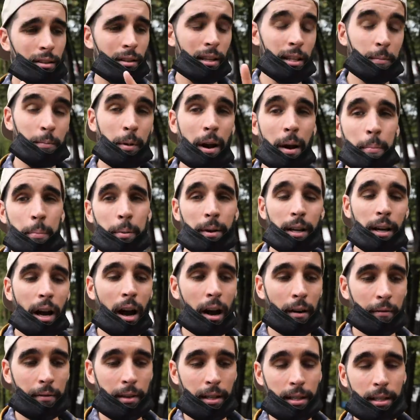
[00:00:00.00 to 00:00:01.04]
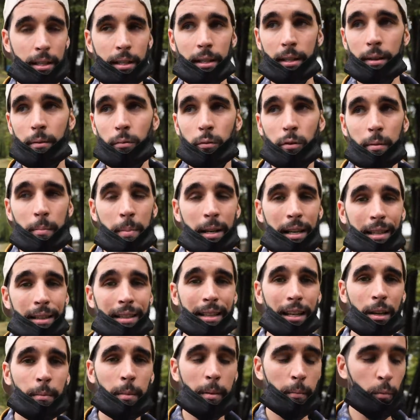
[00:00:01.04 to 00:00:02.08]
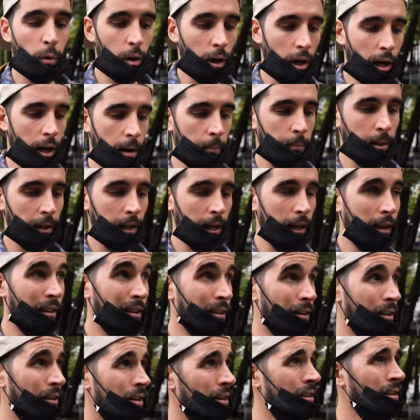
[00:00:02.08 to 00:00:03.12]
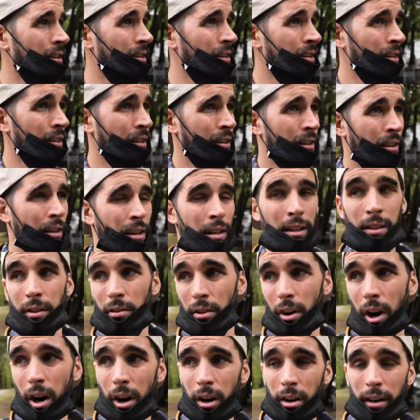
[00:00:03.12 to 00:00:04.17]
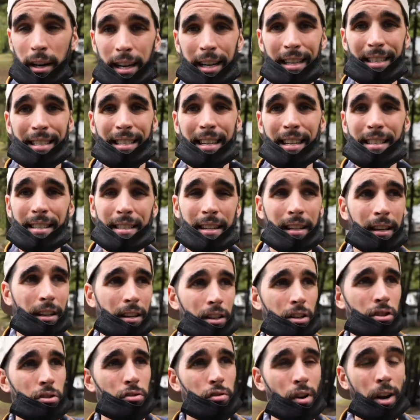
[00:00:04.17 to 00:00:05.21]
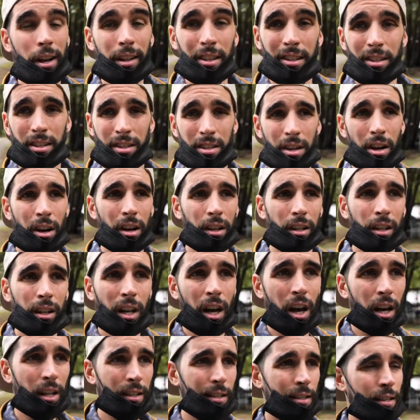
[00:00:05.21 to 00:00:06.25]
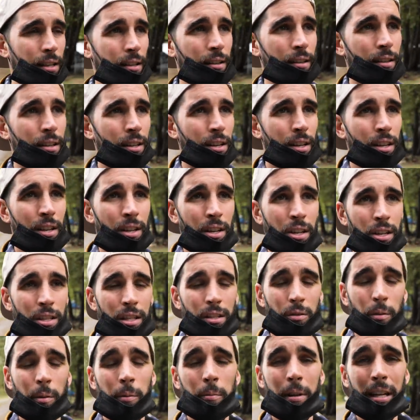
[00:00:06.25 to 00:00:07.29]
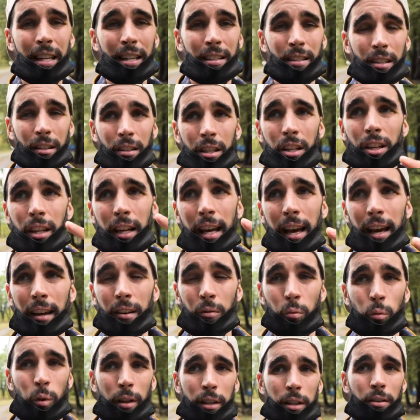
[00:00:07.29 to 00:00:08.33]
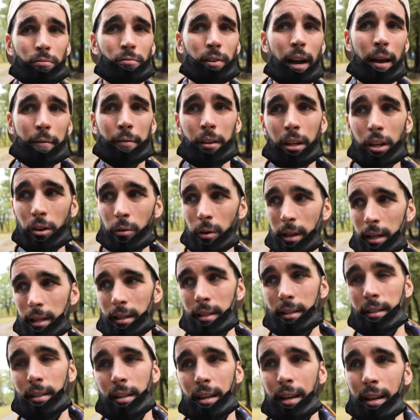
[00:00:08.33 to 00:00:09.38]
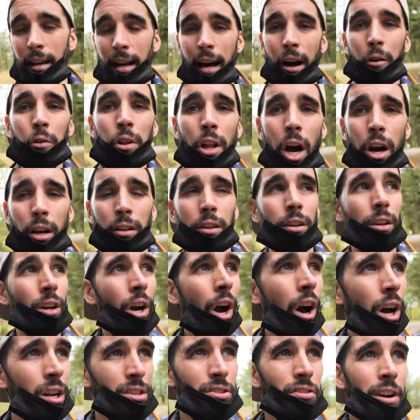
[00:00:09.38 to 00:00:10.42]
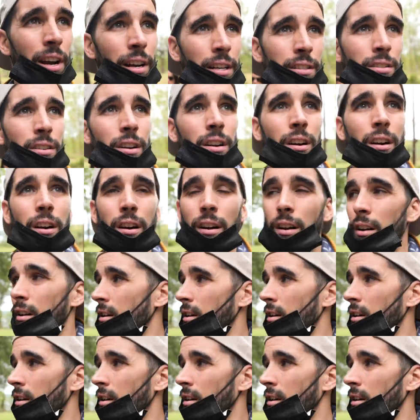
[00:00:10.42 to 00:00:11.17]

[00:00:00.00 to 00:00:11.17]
This property obviously would be a little bit more complicated. There are existing trailers on lots. So we would need to look at what the revenue is, how long their contracts are.